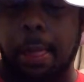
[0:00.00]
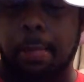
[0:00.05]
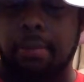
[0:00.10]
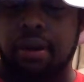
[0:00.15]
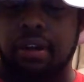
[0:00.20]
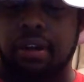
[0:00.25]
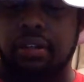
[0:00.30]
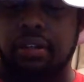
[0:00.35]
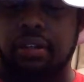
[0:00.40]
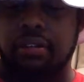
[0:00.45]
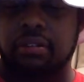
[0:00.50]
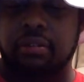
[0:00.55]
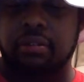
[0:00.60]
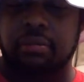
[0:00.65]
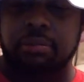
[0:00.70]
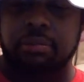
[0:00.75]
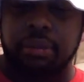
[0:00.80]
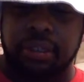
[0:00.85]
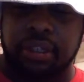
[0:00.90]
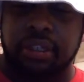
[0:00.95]
But
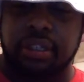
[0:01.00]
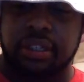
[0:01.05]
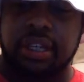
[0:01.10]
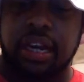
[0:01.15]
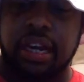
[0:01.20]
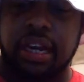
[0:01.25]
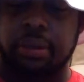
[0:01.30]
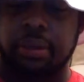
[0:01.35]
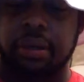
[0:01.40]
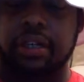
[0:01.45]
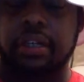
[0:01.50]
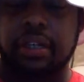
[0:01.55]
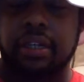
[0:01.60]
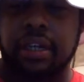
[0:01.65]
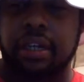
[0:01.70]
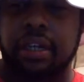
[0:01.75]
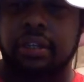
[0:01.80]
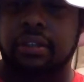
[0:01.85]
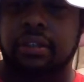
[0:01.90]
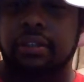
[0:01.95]
put this campaign
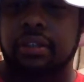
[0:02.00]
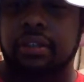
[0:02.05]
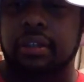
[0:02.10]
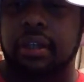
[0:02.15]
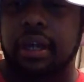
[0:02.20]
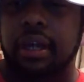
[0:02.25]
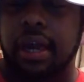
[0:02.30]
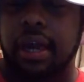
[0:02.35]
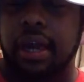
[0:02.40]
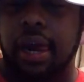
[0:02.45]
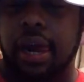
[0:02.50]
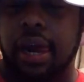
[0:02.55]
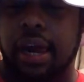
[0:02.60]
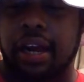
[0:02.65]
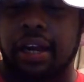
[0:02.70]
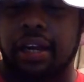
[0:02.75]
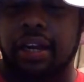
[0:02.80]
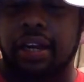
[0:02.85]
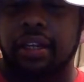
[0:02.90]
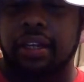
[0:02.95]
together,
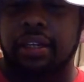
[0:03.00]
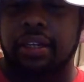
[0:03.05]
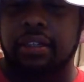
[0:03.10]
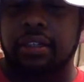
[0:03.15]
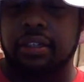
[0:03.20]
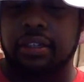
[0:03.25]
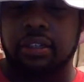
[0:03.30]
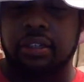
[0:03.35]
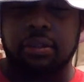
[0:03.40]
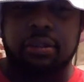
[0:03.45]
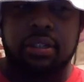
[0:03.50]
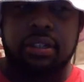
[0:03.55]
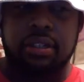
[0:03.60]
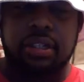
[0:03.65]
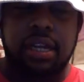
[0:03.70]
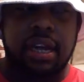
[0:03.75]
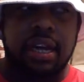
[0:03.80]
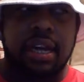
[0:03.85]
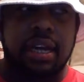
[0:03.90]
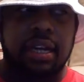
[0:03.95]
and you
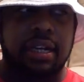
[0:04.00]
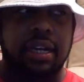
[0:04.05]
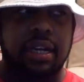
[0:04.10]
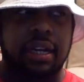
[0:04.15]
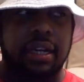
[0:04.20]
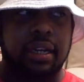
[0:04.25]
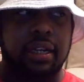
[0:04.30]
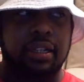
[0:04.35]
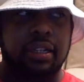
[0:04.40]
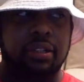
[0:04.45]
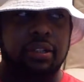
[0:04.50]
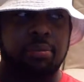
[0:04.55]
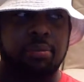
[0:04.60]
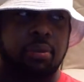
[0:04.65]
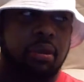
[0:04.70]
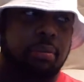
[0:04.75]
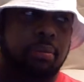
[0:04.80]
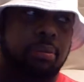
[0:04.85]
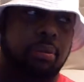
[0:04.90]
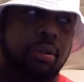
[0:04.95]
decide that it's
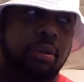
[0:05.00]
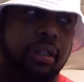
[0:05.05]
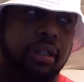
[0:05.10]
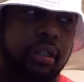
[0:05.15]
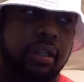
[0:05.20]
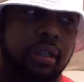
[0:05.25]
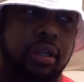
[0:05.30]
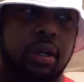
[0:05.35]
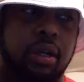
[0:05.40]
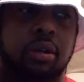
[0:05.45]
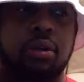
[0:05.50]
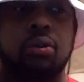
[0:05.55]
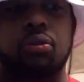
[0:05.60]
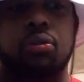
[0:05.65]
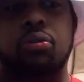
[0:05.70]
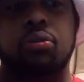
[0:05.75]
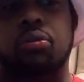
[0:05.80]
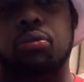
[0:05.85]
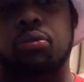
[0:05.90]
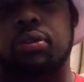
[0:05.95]
more important to
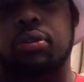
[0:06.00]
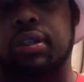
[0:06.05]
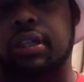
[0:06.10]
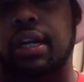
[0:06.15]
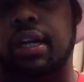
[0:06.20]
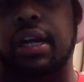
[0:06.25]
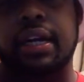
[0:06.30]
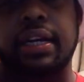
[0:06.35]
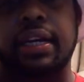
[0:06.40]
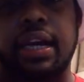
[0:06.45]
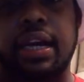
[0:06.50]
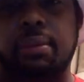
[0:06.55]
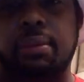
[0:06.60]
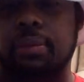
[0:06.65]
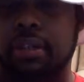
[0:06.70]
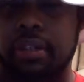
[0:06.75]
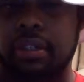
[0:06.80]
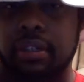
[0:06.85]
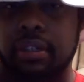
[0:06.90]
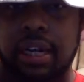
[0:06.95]
go and hang
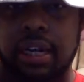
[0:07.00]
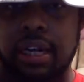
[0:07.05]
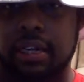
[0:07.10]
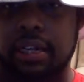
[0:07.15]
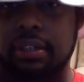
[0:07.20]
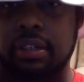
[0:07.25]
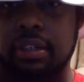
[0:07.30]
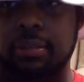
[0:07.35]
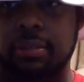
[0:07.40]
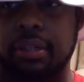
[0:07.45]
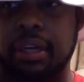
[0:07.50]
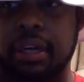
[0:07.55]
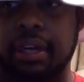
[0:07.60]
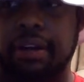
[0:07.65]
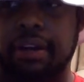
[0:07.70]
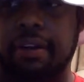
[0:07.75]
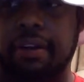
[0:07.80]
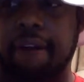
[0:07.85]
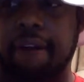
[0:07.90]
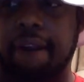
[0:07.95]
out because it's a hot summer
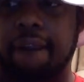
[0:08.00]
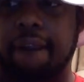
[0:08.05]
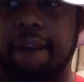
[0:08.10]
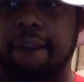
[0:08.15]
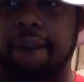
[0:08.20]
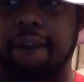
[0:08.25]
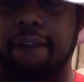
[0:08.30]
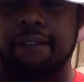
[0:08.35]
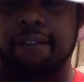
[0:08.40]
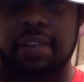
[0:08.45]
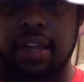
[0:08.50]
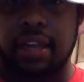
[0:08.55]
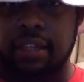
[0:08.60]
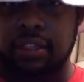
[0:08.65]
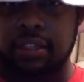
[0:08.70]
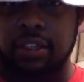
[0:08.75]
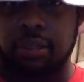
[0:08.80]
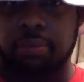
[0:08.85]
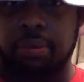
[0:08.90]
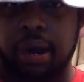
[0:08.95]
day,
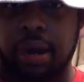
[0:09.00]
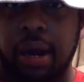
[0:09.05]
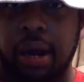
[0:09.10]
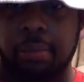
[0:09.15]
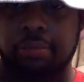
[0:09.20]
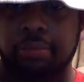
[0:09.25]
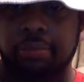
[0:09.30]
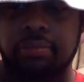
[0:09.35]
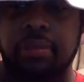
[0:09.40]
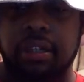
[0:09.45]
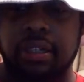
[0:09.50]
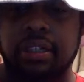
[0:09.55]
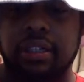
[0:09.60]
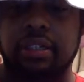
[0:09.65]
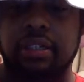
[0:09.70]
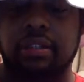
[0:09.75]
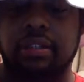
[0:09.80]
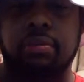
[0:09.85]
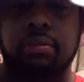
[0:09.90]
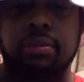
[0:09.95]
that's your problem. And
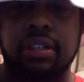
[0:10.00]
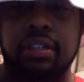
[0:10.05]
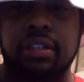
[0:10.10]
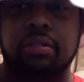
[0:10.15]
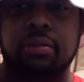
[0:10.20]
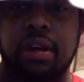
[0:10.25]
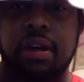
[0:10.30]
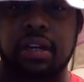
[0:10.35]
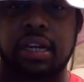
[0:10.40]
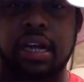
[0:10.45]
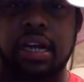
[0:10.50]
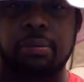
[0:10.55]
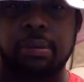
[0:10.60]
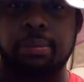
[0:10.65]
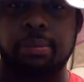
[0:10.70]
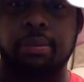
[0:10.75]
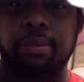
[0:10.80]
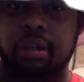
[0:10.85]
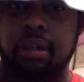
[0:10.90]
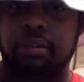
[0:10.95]
these are the reasons why a lot of
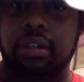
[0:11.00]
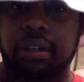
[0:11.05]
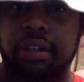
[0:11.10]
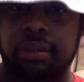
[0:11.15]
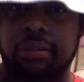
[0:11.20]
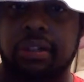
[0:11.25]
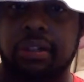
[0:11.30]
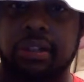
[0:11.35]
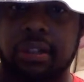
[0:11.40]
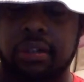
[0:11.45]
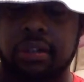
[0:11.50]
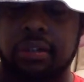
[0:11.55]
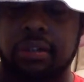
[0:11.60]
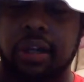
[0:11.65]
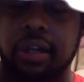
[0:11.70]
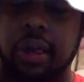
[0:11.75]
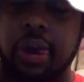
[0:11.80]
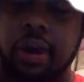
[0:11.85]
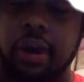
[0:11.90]
people don't get results.